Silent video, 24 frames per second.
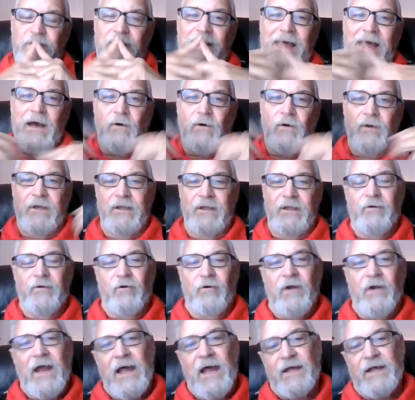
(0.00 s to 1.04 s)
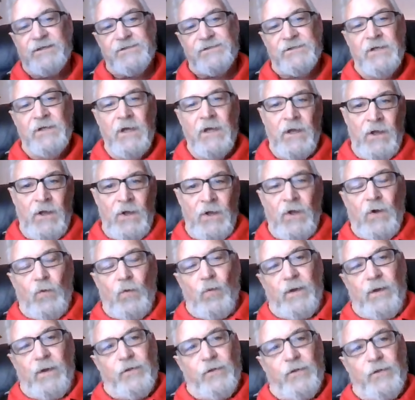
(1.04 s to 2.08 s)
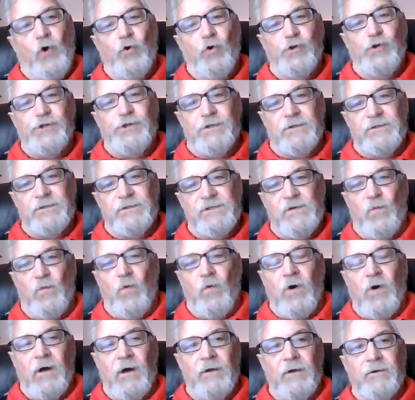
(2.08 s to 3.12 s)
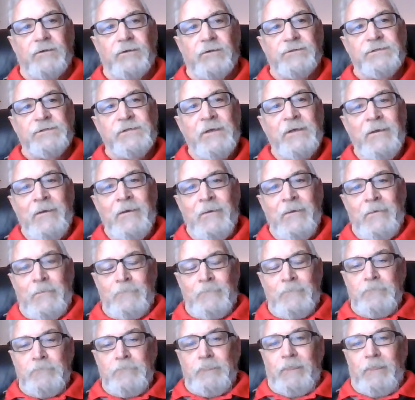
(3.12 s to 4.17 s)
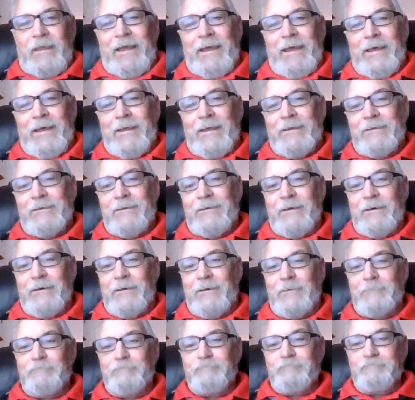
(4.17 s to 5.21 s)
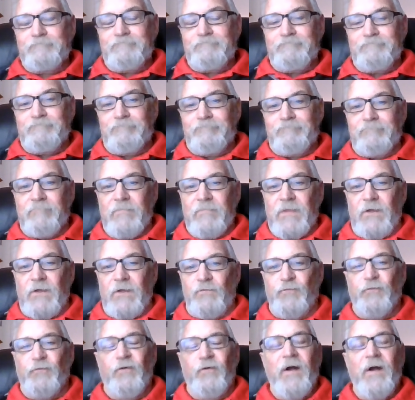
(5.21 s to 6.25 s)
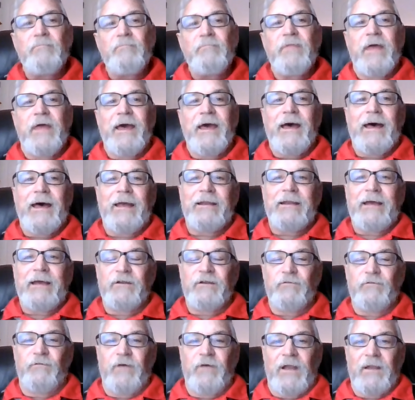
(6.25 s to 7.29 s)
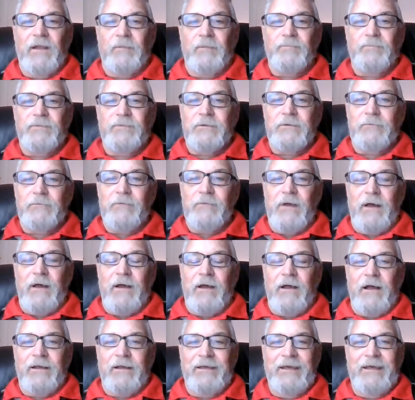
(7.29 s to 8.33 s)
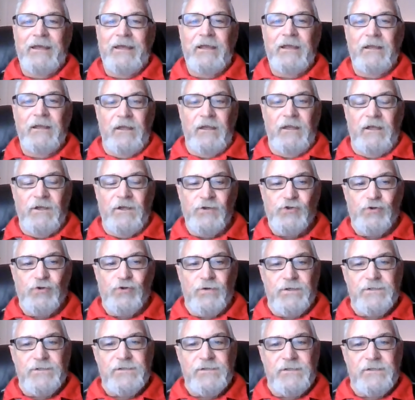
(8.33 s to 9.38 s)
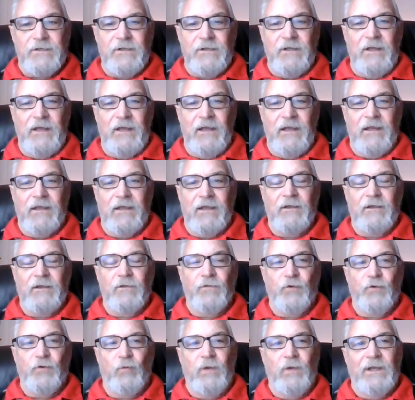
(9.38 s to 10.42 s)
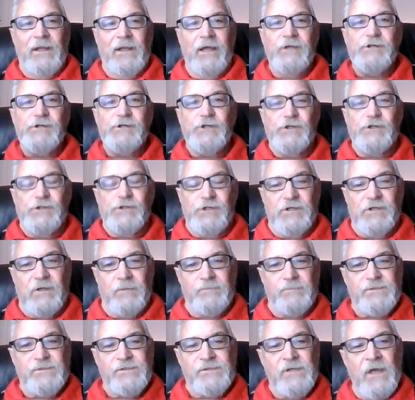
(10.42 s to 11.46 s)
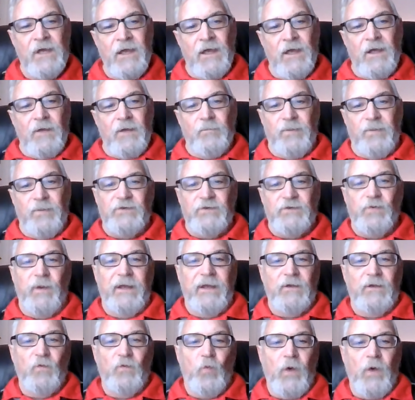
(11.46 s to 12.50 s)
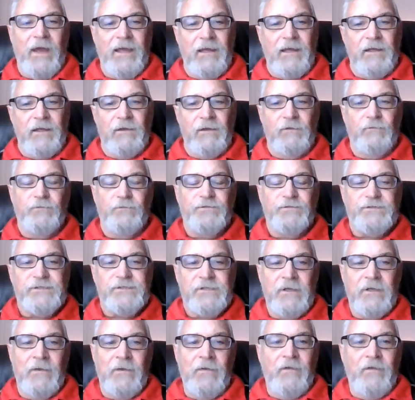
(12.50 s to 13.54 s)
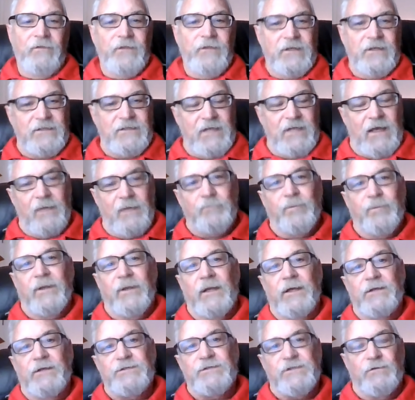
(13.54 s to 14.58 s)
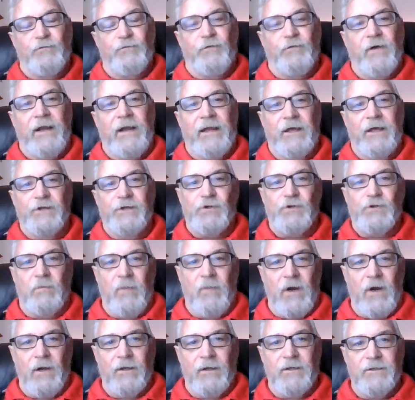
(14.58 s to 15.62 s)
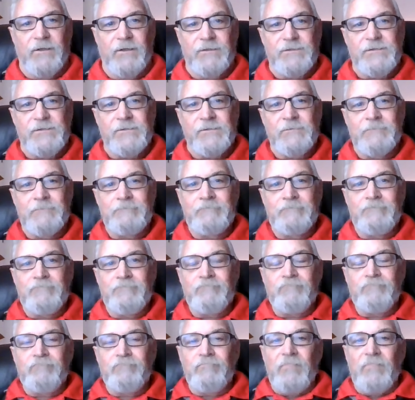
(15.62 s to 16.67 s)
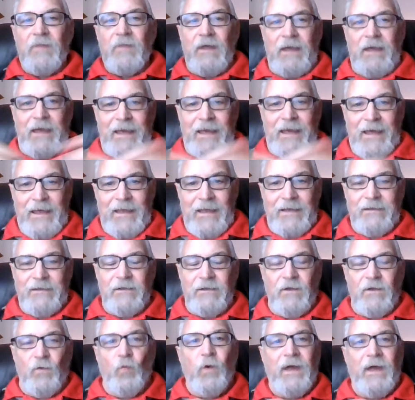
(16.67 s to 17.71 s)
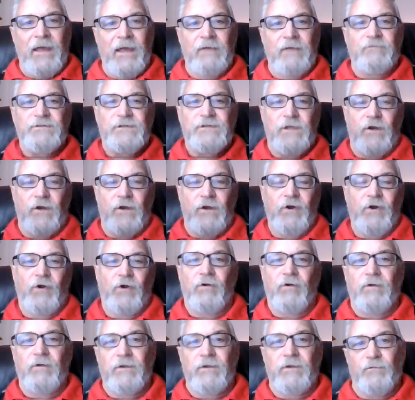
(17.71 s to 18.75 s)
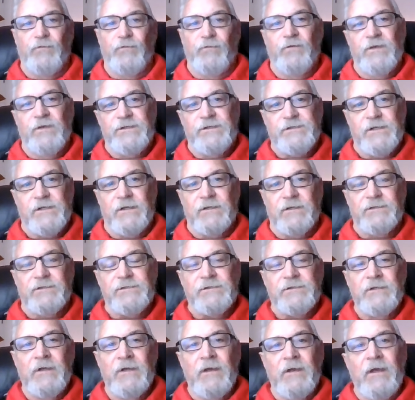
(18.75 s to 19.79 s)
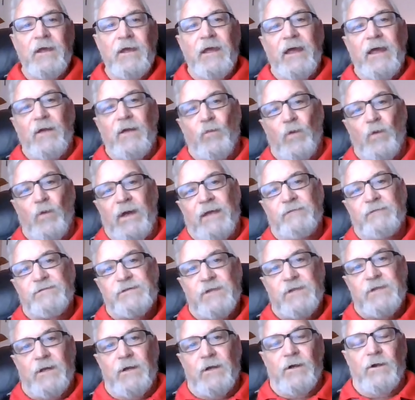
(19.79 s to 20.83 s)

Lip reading: and how it interacts with oceans and waters. And from that, I developed a keen interest in the relationships between waves that take place in financial markets and waves that occur in physics and waves that